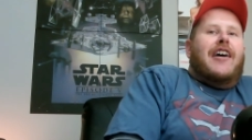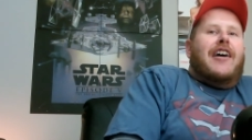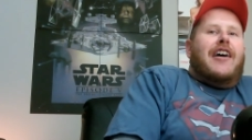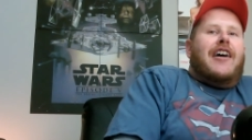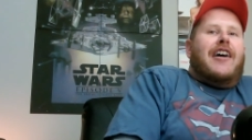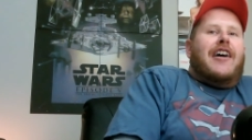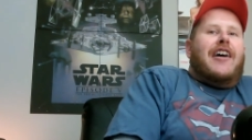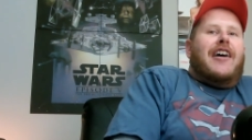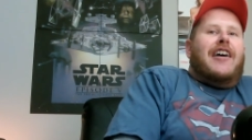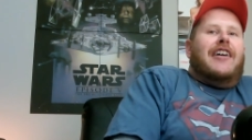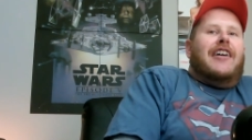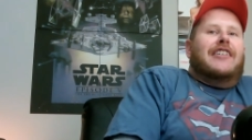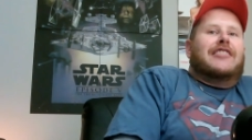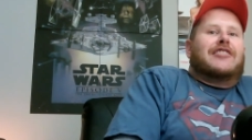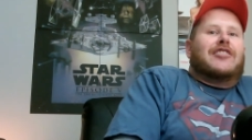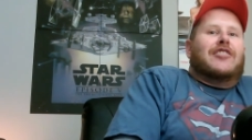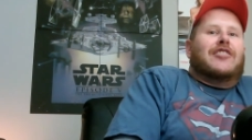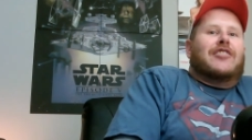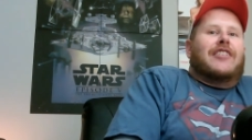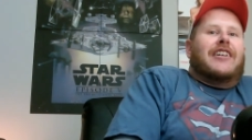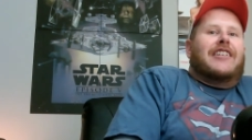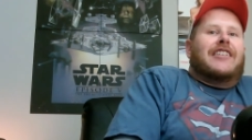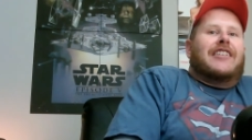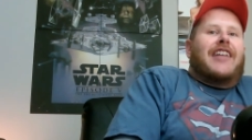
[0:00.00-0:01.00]
Uh,
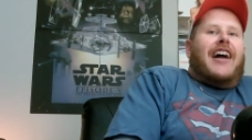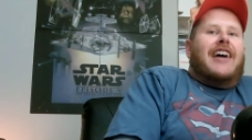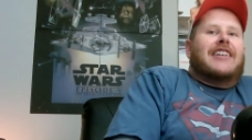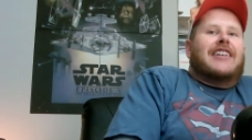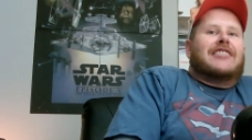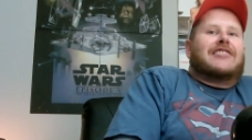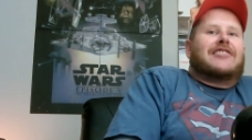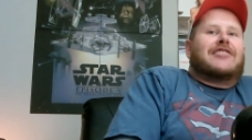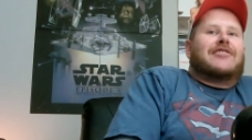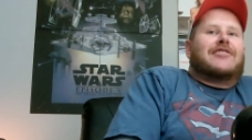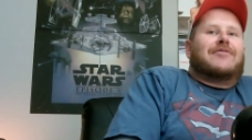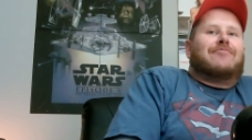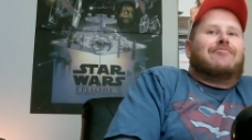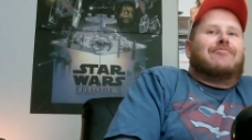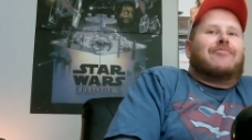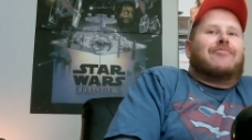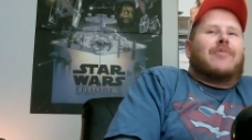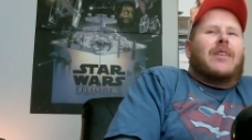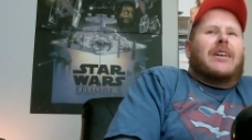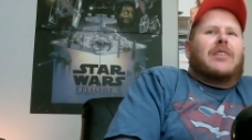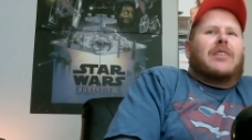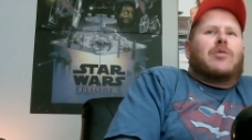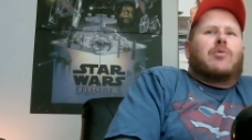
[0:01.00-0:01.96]
till that last like